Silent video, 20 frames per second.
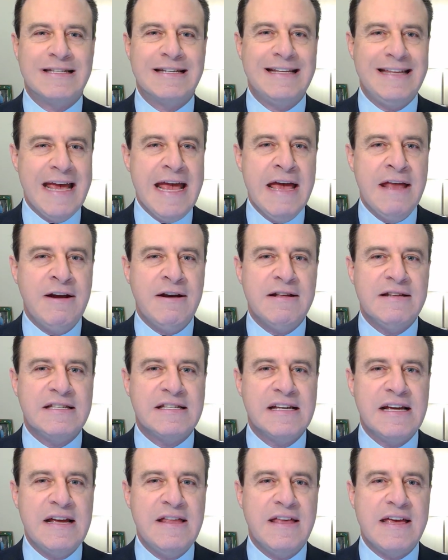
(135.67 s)
in Canada
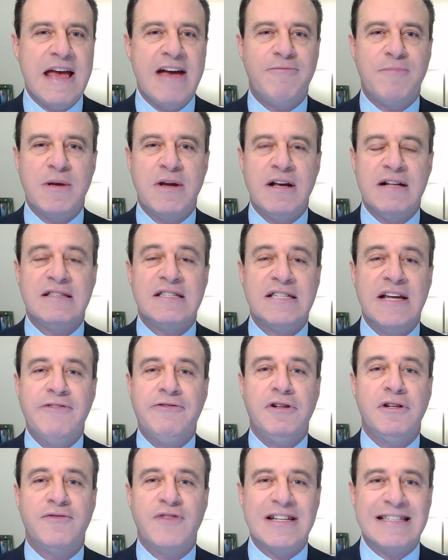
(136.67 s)
say they have begun
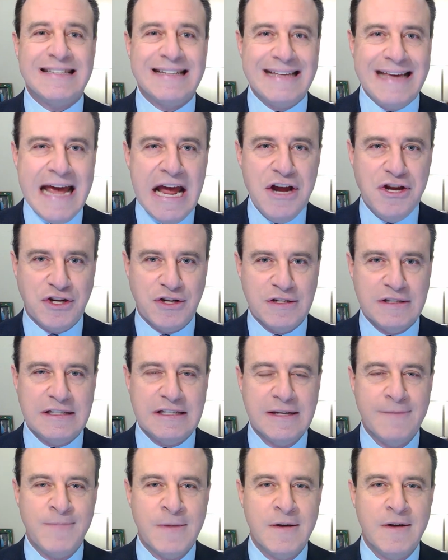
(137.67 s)
several investigations,